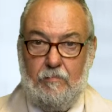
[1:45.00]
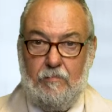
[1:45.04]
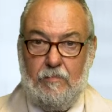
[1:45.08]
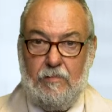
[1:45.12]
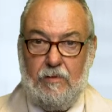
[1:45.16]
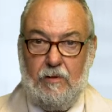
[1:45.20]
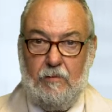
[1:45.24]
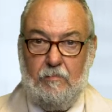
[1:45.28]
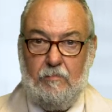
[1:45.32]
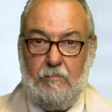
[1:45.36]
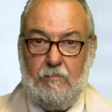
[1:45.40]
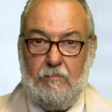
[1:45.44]

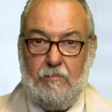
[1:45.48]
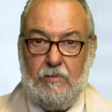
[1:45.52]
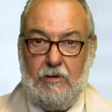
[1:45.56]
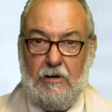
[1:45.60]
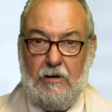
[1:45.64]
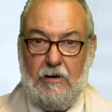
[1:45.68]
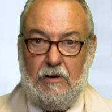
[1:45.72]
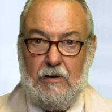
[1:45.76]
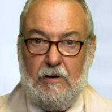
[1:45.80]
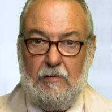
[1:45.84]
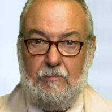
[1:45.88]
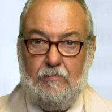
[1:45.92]

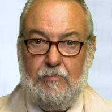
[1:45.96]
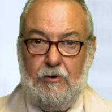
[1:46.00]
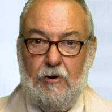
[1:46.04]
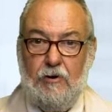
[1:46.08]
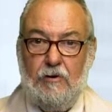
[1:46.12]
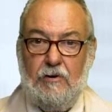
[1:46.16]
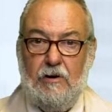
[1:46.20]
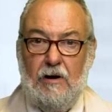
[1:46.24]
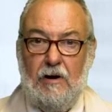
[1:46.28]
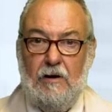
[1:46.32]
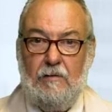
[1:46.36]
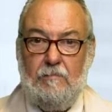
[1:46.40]
The
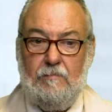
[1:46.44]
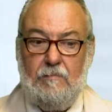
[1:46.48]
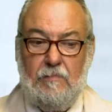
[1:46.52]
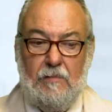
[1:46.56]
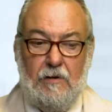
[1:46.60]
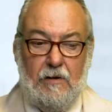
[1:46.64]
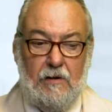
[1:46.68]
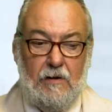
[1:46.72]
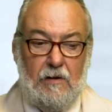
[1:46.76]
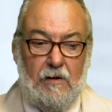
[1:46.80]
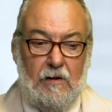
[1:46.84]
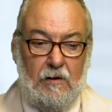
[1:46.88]
program
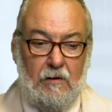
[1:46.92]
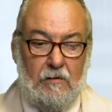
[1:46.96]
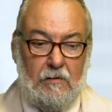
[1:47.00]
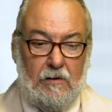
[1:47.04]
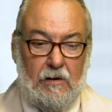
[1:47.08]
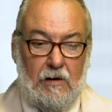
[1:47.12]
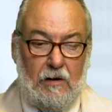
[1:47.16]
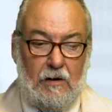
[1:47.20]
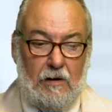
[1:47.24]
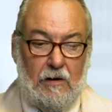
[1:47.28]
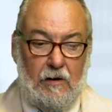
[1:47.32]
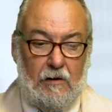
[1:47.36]

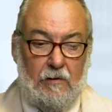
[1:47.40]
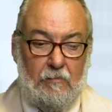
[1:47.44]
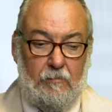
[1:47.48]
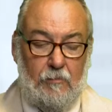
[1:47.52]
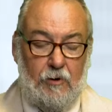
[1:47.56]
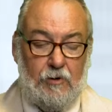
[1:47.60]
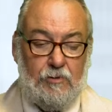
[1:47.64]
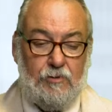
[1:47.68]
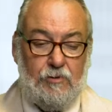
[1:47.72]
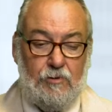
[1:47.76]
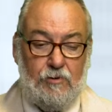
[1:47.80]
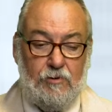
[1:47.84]

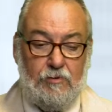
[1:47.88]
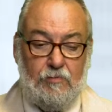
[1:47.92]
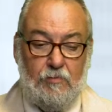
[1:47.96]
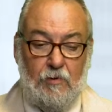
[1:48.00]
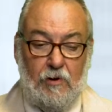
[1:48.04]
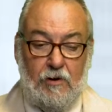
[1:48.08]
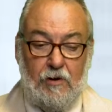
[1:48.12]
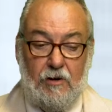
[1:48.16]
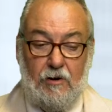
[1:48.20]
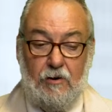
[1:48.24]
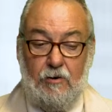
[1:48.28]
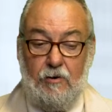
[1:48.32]
modules
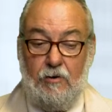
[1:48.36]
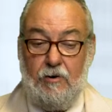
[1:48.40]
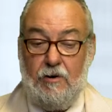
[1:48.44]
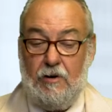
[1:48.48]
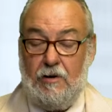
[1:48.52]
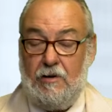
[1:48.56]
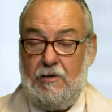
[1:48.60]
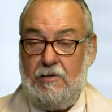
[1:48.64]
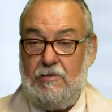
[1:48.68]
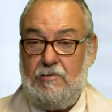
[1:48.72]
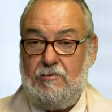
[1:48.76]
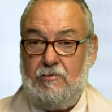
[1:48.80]
will include
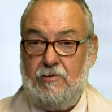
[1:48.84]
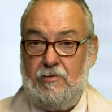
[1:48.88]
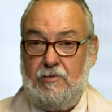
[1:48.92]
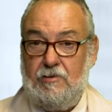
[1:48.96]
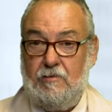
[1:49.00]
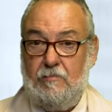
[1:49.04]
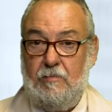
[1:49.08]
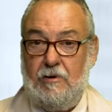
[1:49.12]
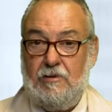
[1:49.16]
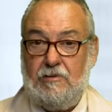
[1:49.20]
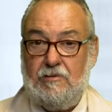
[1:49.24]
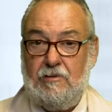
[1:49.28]
a history
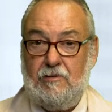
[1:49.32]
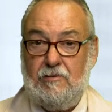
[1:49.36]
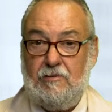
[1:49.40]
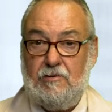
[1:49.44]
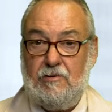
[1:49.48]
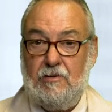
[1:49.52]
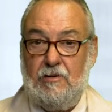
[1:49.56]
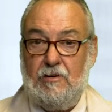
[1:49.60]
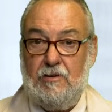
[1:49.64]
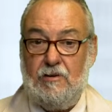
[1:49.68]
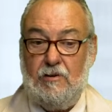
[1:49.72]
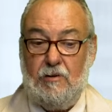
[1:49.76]
to
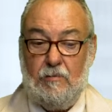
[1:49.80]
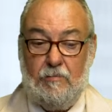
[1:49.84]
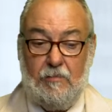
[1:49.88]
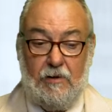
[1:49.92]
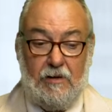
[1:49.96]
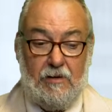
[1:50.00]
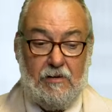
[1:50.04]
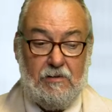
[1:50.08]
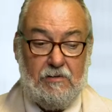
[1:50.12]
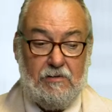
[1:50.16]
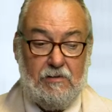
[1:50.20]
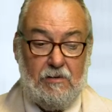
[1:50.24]
musculoskeletal
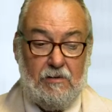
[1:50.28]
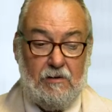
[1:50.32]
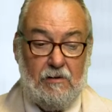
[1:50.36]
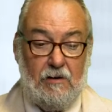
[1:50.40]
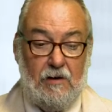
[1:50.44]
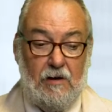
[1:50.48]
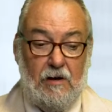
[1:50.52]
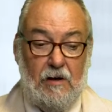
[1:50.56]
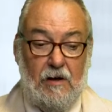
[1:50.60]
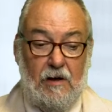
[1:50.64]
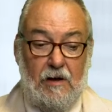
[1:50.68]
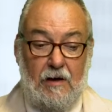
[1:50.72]
medicine,
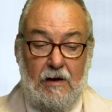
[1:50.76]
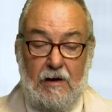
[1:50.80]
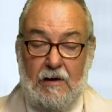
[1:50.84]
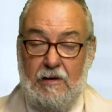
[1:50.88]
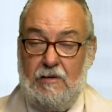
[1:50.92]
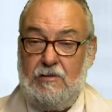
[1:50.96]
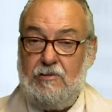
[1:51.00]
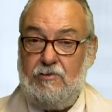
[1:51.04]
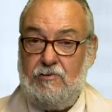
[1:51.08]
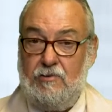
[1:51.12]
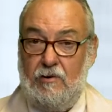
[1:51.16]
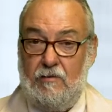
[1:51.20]

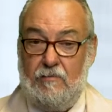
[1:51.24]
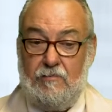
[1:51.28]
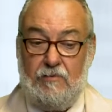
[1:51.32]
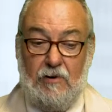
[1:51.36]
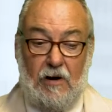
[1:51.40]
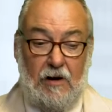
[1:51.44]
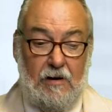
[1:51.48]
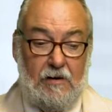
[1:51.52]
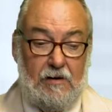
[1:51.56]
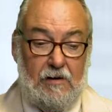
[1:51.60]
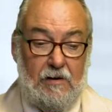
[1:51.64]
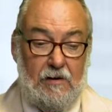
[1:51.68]
history of
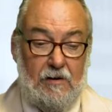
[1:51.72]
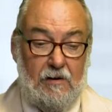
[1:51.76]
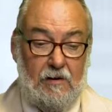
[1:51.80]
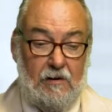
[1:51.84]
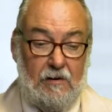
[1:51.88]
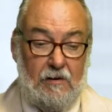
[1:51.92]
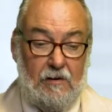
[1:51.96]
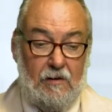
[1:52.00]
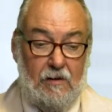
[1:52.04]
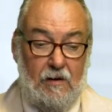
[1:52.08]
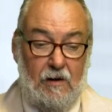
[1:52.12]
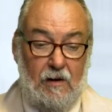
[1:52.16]
dry
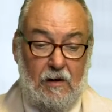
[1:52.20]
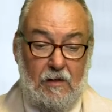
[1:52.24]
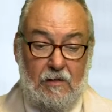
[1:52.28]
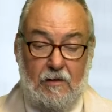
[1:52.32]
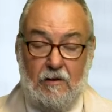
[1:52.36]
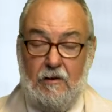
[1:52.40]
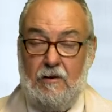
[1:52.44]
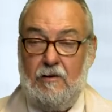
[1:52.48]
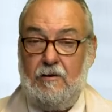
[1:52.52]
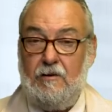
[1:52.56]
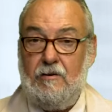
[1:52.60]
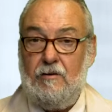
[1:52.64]
needling, the
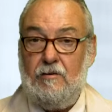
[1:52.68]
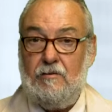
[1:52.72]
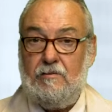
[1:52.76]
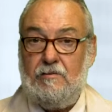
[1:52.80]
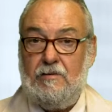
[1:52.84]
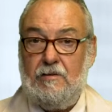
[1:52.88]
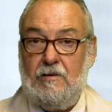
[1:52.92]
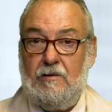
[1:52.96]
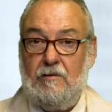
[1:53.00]
clinical